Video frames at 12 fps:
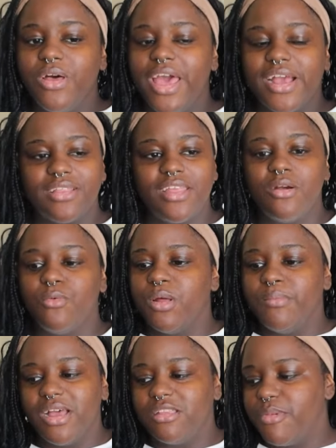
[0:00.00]
hectic
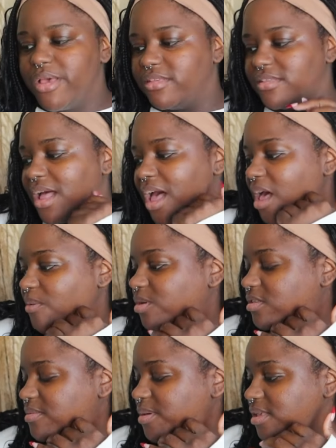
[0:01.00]
when my space is not how it
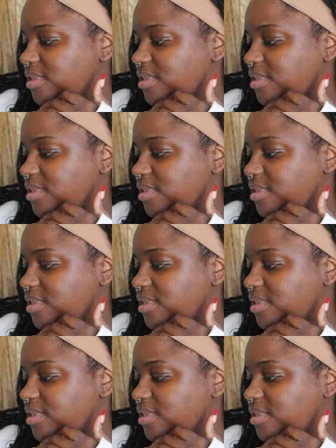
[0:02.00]
wants to be.